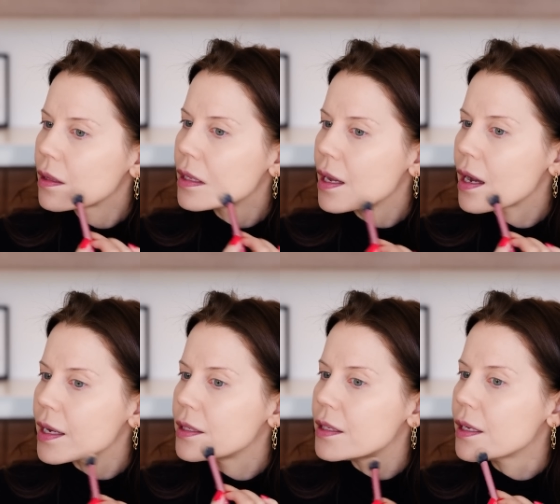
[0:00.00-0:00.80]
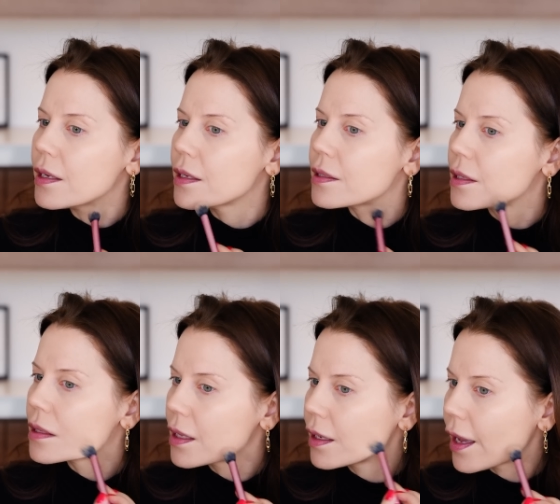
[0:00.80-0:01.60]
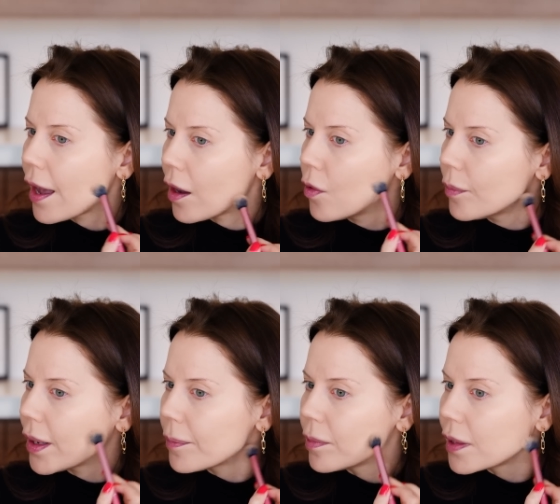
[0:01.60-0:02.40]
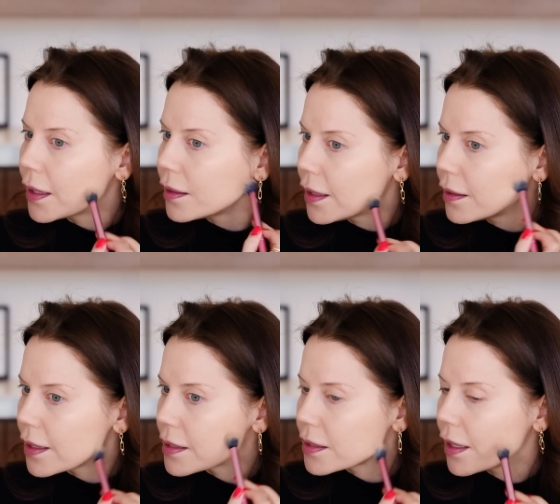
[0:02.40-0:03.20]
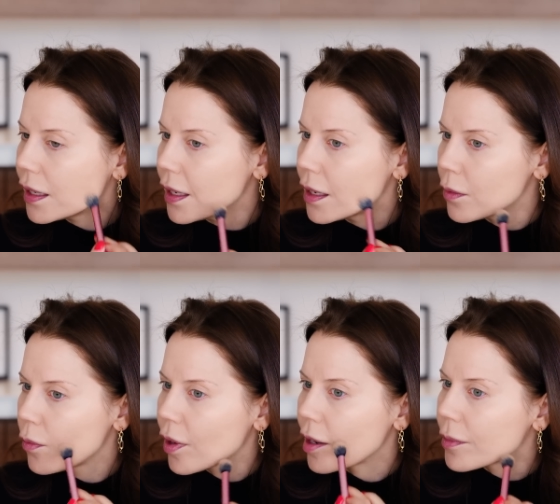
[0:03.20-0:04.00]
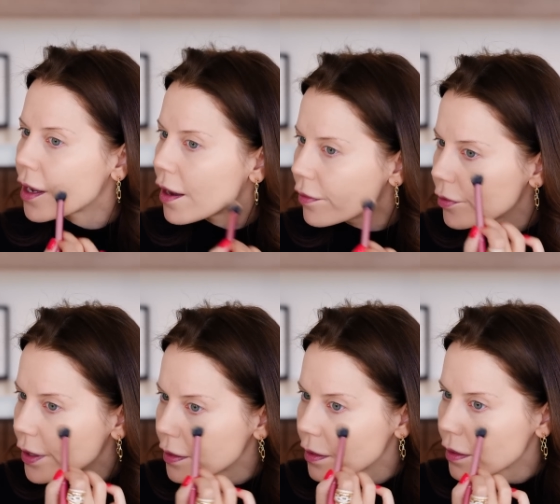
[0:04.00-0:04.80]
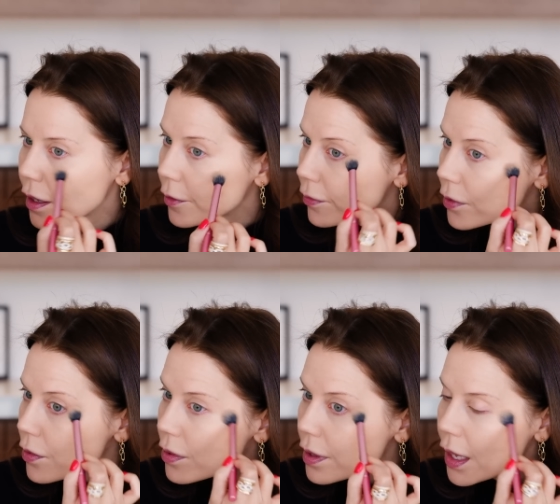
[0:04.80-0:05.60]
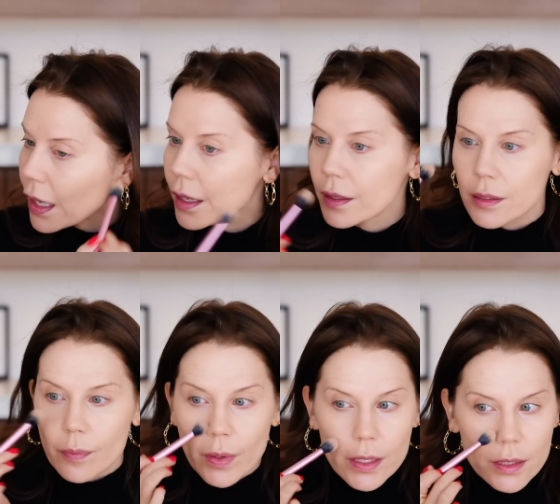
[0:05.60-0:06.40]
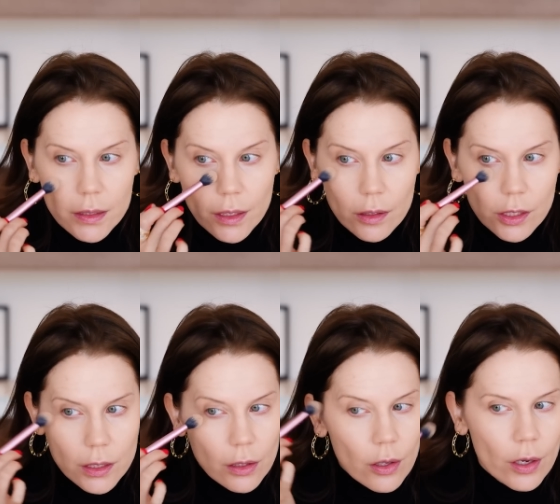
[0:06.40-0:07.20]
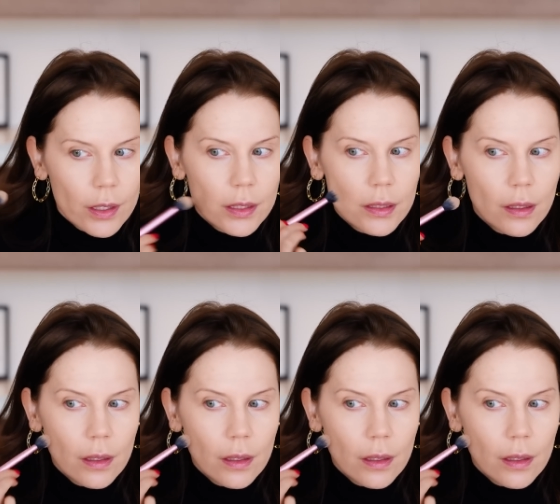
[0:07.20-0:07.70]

the idea is to think, how am I blending this in where I'm covering a few things, but it still just looks